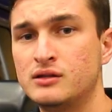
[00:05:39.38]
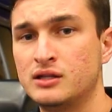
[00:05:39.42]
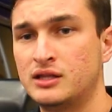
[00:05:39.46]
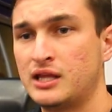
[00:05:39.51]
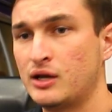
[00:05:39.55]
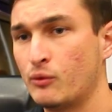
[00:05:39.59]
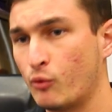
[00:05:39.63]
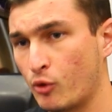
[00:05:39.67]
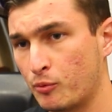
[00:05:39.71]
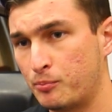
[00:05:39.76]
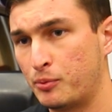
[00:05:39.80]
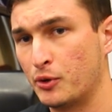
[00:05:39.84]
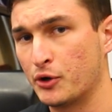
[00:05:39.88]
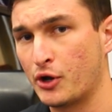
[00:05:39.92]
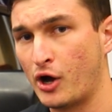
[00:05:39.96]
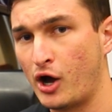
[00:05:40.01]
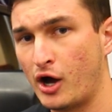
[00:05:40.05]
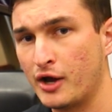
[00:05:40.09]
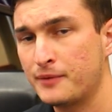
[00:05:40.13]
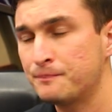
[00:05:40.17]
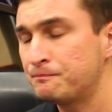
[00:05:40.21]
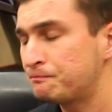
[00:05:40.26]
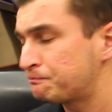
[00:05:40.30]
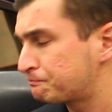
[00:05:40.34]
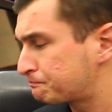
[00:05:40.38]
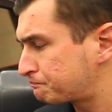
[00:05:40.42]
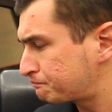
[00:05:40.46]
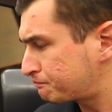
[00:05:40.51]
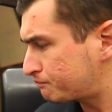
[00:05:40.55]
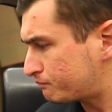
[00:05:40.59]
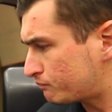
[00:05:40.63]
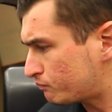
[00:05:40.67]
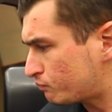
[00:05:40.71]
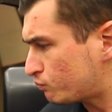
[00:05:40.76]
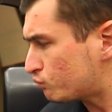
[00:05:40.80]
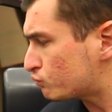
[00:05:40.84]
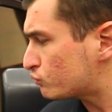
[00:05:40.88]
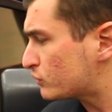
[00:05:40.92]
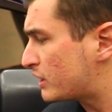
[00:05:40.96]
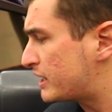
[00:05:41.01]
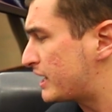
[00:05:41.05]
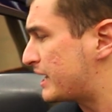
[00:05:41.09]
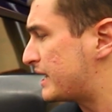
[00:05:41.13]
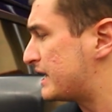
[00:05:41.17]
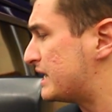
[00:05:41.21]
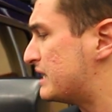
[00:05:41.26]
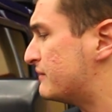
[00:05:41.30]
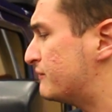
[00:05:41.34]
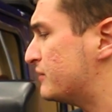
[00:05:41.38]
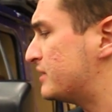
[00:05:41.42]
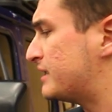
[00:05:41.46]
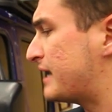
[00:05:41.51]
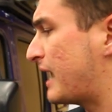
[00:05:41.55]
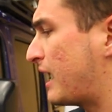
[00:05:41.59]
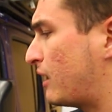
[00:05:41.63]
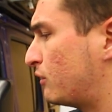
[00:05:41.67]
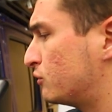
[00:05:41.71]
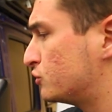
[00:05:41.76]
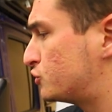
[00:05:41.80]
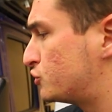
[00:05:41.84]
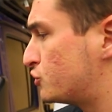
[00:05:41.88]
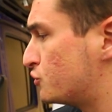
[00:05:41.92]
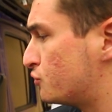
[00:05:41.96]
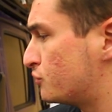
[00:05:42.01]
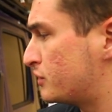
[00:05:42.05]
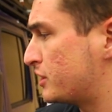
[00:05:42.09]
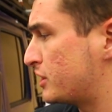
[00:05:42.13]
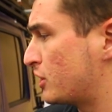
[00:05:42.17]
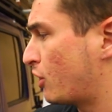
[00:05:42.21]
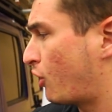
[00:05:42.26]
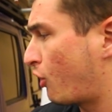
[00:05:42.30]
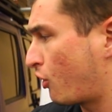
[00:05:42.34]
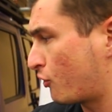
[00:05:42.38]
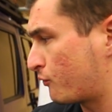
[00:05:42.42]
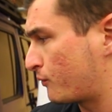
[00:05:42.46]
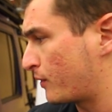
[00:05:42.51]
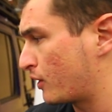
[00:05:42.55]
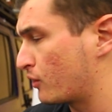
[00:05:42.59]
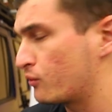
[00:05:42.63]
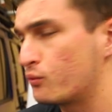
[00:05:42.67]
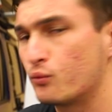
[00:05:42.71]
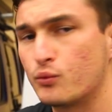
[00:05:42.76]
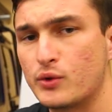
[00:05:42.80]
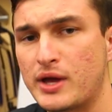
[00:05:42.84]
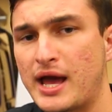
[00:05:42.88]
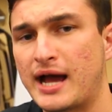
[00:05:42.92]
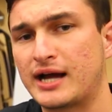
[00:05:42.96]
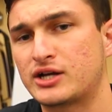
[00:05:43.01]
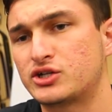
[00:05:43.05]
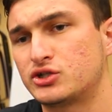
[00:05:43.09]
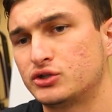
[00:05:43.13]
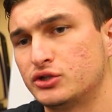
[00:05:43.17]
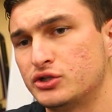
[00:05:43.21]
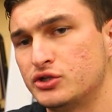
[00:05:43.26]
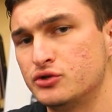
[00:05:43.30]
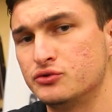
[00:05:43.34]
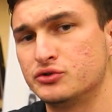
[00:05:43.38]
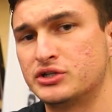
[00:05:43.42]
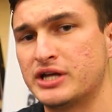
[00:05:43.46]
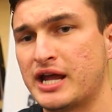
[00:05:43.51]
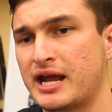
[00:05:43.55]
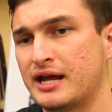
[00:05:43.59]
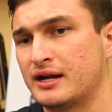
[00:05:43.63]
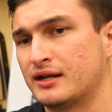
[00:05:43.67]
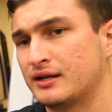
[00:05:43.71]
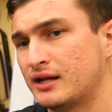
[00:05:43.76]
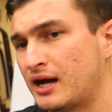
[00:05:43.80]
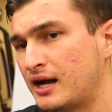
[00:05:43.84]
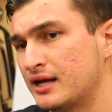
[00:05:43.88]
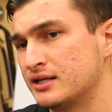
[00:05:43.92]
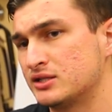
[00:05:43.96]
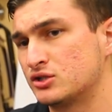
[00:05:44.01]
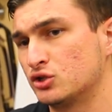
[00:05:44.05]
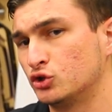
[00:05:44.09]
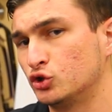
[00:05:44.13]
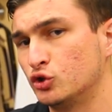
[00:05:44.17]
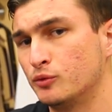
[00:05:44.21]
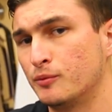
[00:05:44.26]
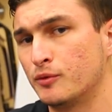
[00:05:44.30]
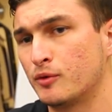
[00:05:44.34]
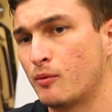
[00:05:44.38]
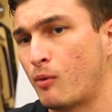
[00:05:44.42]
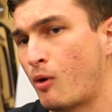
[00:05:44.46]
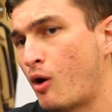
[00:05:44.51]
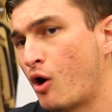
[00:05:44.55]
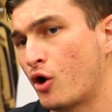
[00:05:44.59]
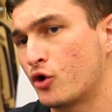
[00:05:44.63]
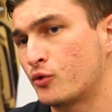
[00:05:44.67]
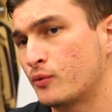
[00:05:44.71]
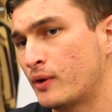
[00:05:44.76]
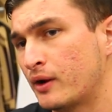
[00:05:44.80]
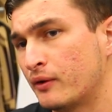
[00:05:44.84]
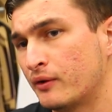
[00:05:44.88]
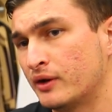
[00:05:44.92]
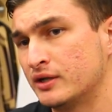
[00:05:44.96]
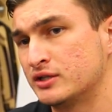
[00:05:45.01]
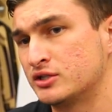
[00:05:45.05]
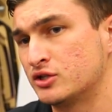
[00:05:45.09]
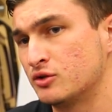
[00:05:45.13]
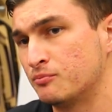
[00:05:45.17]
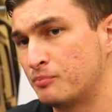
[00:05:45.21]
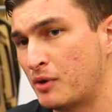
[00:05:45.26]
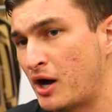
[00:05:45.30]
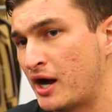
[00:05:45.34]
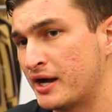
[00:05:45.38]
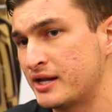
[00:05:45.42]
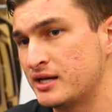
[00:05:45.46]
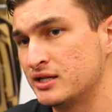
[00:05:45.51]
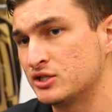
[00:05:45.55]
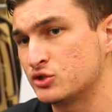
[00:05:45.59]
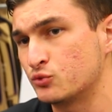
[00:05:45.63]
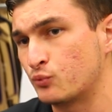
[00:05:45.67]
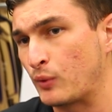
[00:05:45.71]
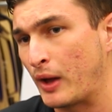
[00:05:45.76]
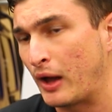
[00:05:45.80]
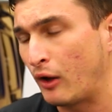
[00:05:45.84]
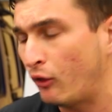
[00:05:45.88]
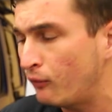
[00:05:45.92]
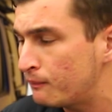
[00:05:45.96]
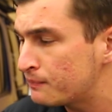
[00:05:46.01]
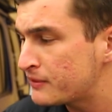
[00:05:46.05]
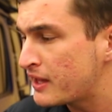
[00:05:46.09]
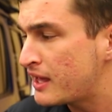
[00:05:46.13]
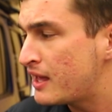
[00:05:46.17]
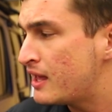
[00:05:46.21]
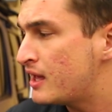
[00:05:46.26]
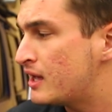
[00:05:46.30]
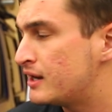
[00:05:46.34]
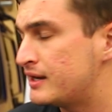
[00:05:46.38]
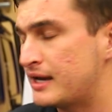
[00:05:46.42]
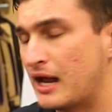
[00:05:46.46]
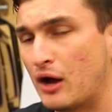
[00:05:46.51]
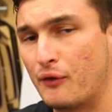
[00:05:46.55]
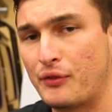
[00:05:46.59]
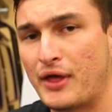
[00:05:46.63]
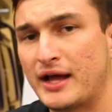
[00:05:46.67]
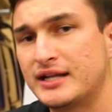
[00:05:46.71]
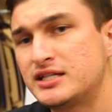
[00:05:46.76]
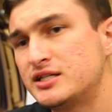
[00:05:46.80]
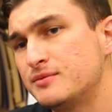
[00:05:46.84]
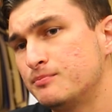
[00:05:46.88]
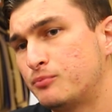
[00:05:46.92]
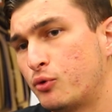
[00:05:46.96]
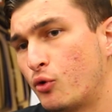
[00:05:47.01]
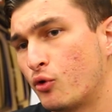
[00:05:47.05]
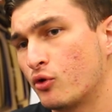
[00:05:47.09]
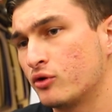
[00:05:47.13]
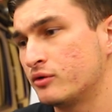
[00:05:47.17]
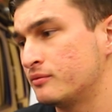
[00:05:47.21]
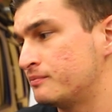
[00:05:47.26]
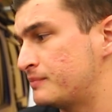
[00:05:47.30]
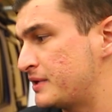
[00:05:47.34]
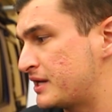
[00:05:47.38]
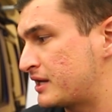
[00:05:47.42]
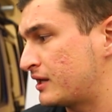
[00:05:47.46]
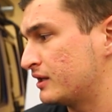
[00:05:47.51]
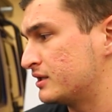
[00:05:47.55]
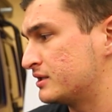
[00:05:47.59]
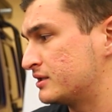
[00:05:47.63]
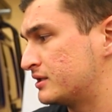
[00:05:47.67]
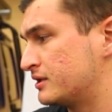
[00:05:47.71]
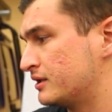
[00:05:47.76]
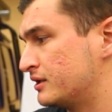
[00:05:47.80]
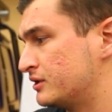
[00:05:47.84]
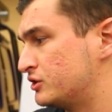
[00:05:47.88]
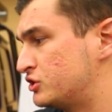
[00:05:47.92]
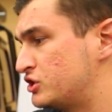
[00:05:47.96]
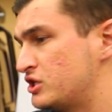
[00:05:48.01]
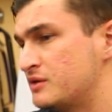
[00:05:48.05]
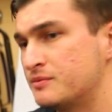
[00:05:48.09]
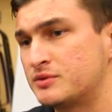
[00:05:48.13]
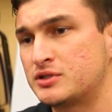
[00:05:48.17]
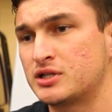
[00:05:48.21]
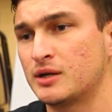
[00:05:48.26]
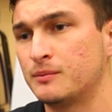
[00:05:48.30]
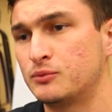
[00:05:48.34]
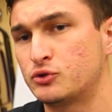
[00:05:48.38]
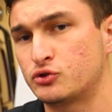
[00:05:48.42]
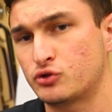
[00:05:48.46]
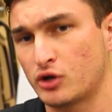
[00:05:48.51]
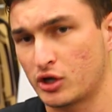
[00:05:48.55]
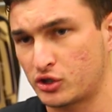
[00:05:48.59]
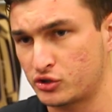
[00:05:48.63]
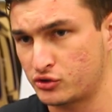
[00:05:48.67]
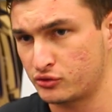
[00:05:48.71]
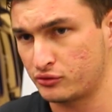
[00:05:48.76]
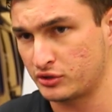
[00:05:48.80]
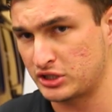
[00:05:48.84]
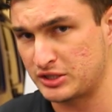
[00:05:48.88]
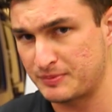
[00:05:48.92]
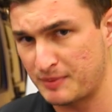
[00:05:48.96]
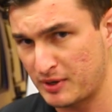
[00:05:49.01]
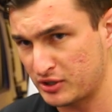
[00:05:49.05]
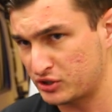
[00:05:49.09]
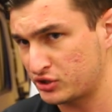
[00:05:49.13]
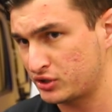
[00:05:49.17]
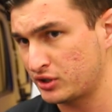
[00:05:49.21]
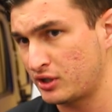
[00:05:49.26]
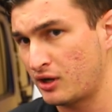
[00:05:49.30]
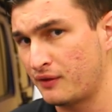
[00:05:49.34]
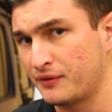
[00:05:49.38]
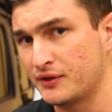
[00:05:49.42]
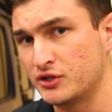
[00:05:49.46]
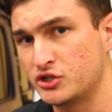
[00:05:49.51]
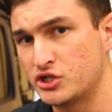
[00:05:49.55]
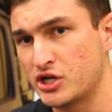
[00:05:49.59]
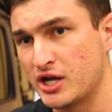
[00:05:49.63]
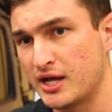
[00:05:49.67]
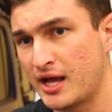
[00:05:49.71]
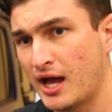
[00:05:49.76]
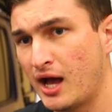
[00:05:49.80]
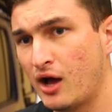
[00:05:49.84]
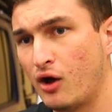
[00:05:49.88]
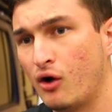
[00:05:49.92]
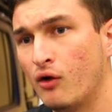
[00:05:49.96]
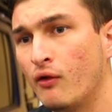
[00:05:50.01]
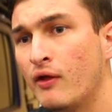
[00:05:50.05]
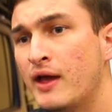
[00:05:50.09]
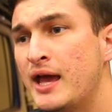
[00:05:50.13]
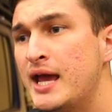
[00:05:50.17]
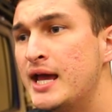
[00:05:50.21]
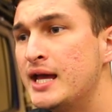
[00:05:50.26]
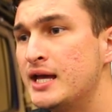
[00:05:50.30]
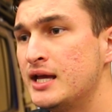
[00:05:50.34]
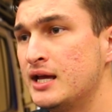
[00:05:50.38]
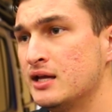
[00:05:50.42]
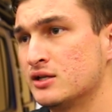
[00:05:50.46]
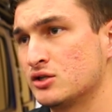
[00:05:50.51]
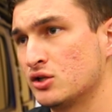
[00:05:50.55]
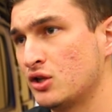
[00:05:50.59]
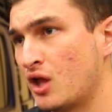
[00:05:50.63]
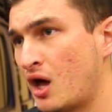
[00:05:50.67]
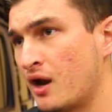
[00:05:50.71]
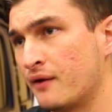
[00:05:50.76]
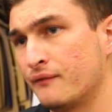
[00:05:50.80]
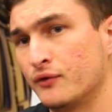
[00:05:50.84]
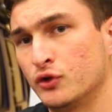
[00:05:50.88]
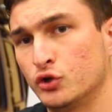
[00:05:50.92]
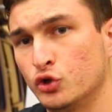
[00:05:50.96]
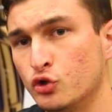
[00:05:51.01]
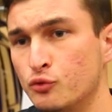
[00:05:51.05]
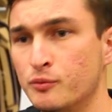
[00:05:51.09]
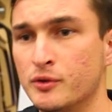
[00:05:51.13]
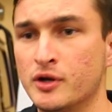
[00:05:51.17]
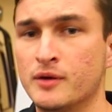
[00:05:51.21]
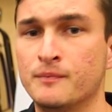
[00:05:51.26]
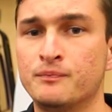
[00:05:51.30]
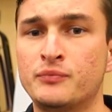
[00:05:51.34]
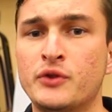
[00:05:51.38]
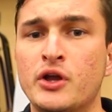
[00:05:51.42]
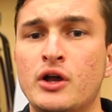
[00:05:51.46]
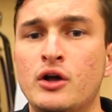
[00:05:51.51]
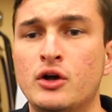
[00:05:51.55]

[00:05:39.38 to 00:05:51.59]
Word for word: that they were put on, even down to the hardware. We actually use anodized aluminum hardware into the body as well now that's important because the Jeep substructure, especially on the JL, is a lot of aluminum.